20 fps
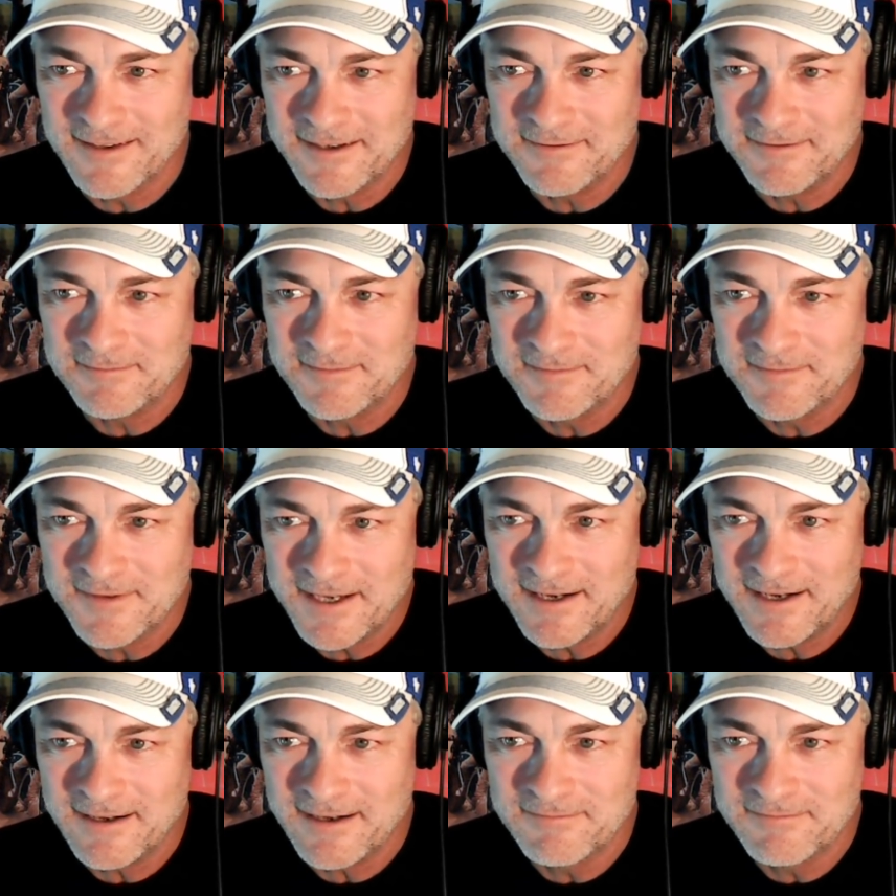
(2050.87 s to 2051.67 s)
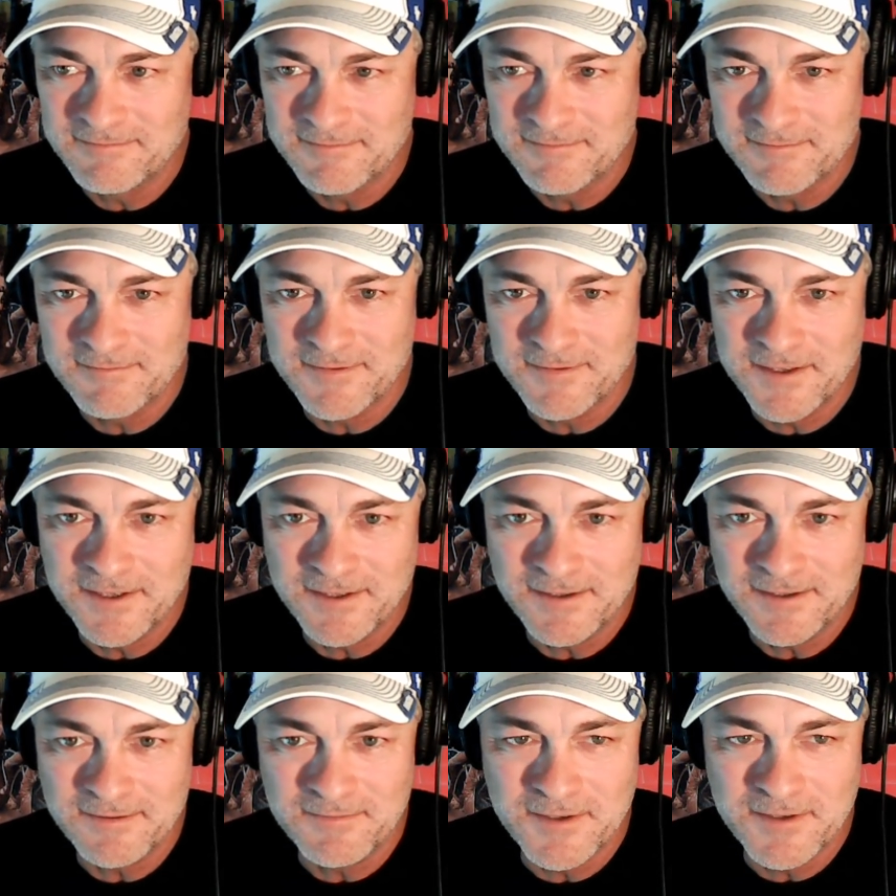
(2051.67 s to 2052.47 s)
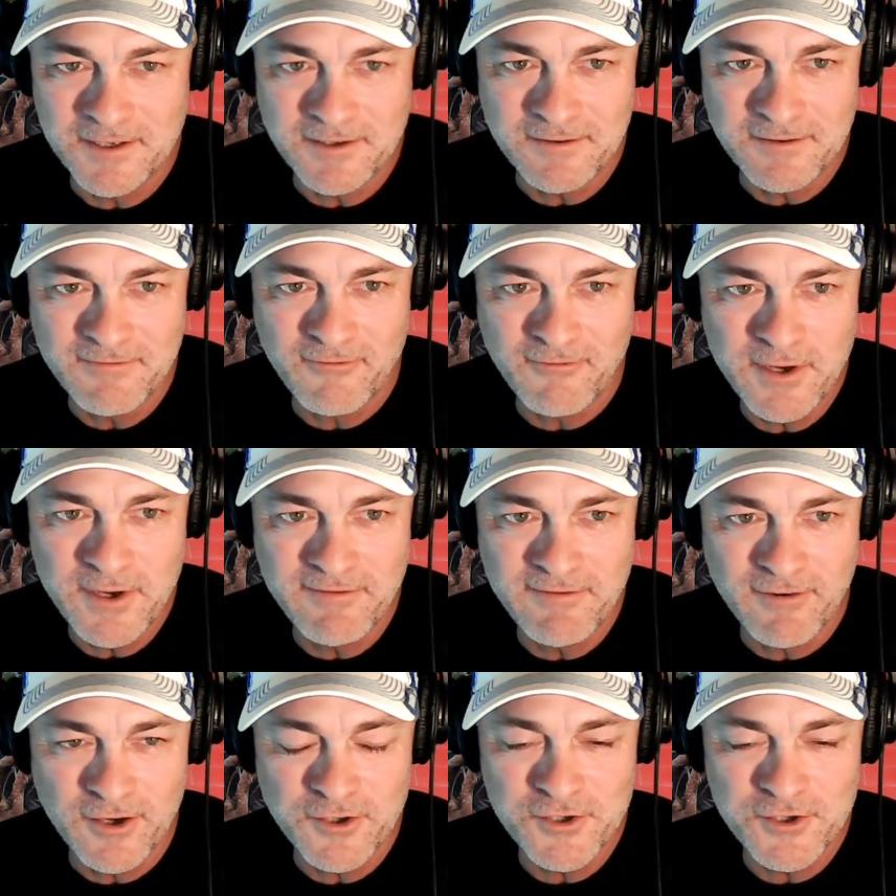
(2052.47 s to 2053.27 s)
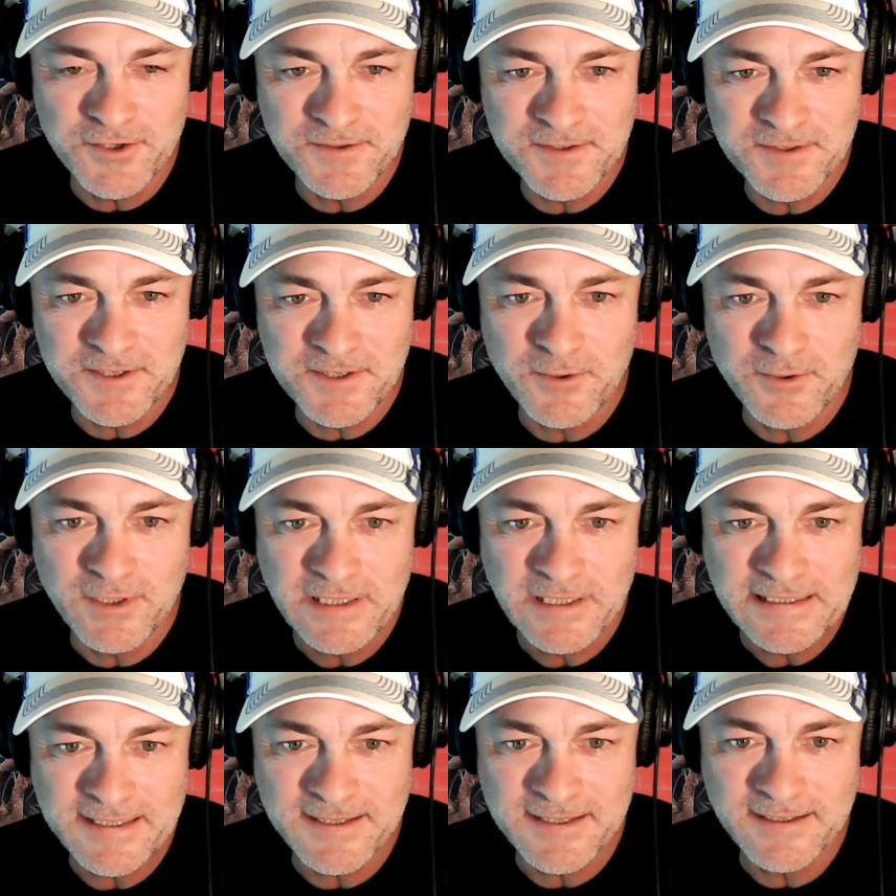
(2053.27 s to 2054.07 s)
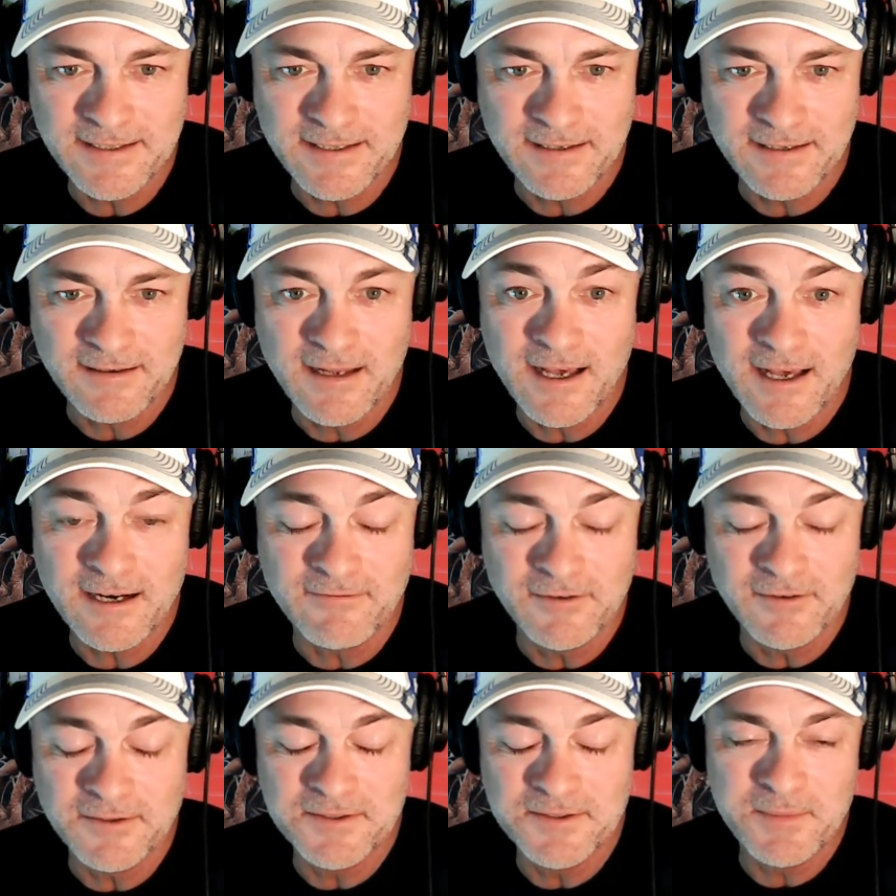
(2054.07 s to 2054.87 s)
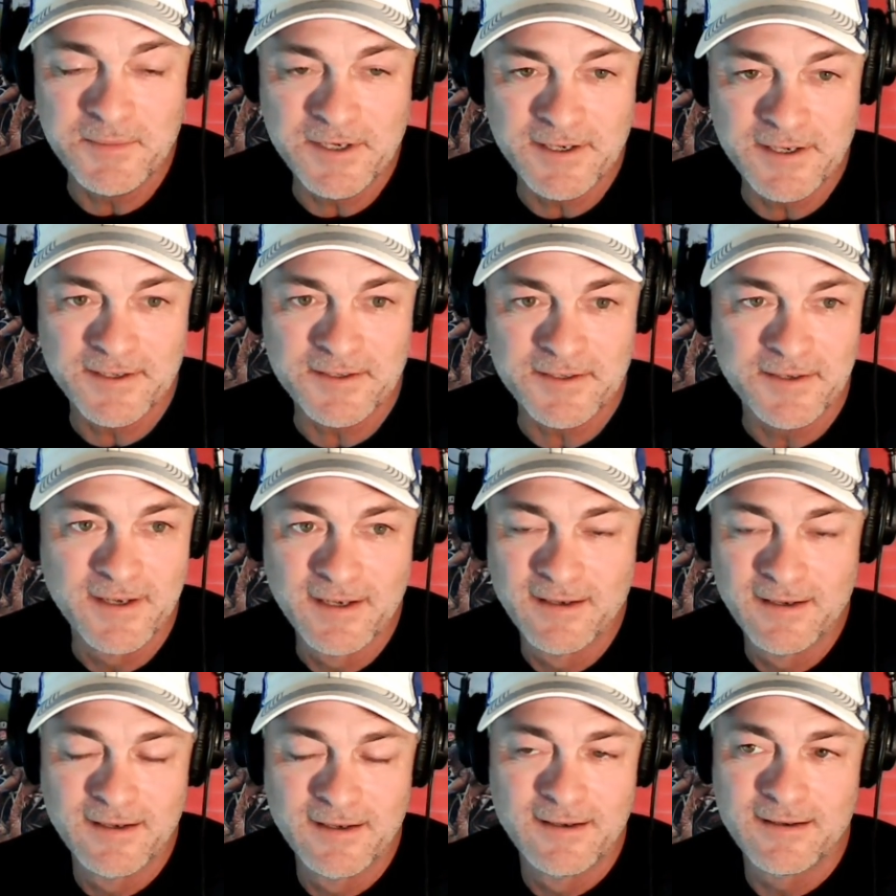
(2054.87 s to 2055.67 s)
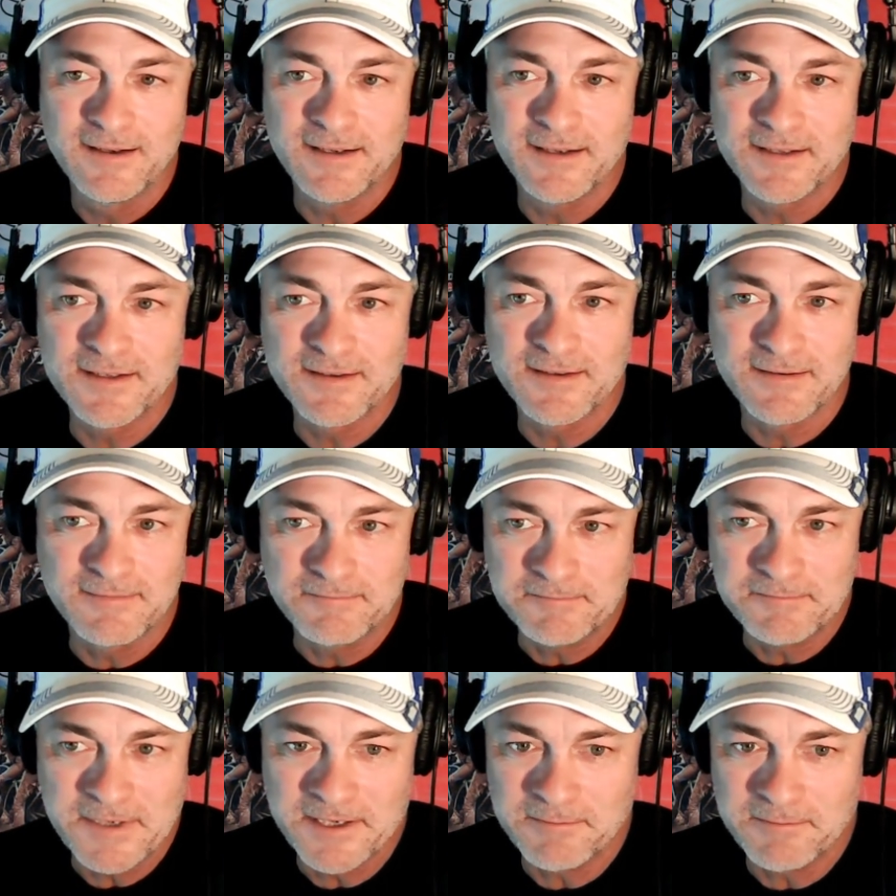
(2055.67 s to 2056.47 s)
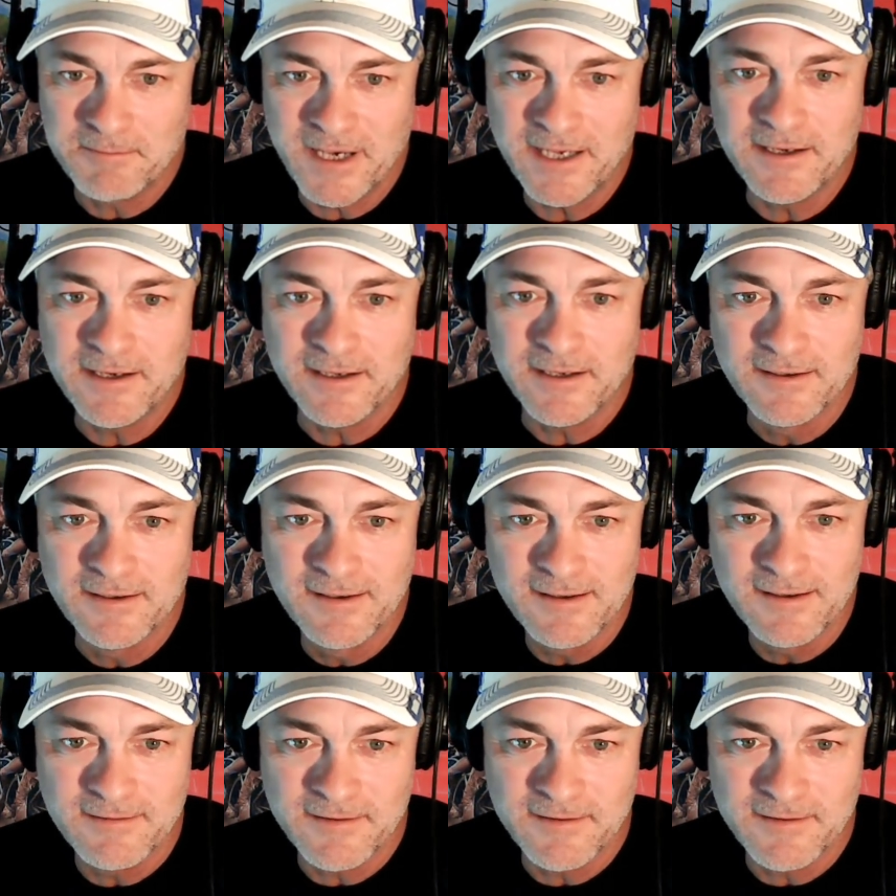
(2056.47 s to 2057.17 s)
They have the free versions they're releasing, and a lot of it's because it's in beta.